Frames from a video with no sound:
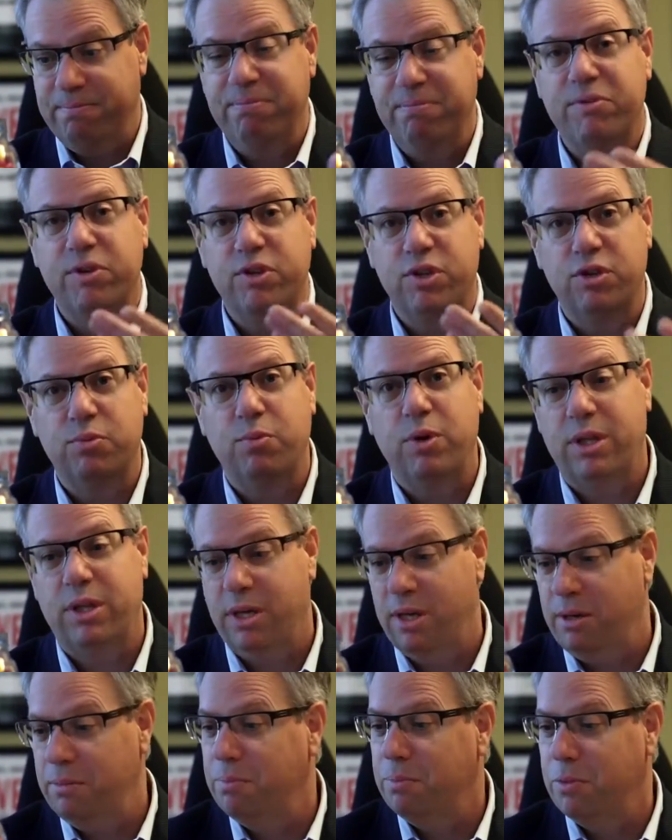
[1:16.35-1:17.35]
This is what
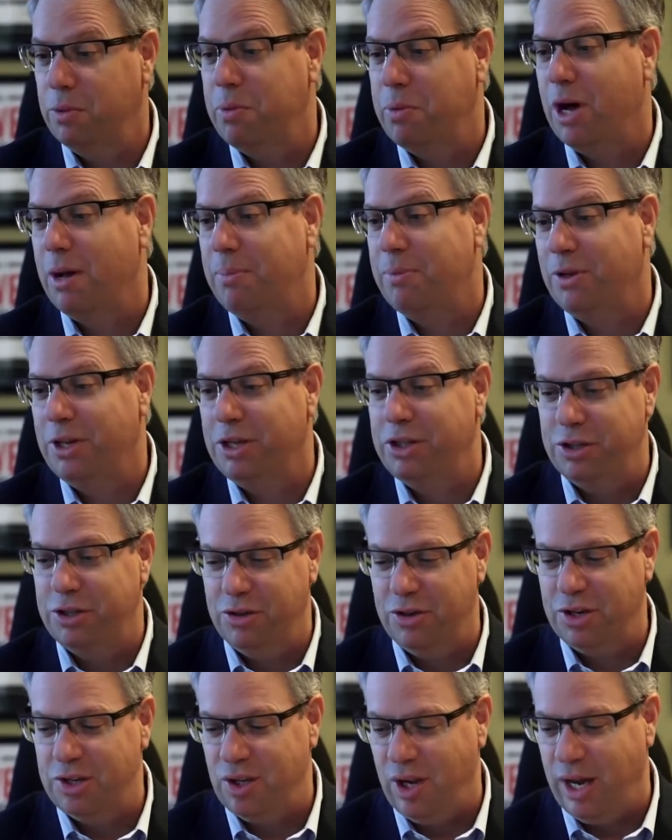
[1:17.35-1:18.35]
the population
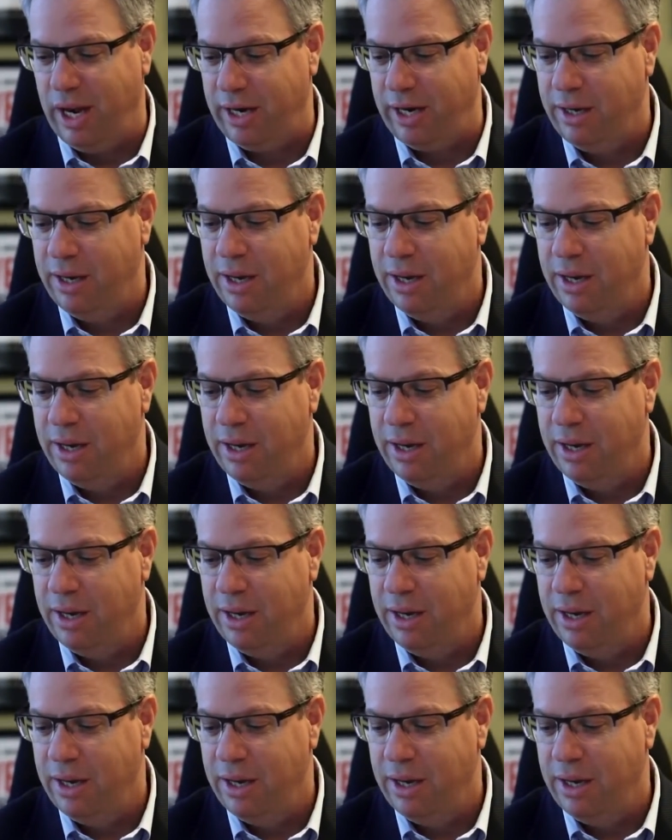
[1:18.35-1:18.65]
looks like.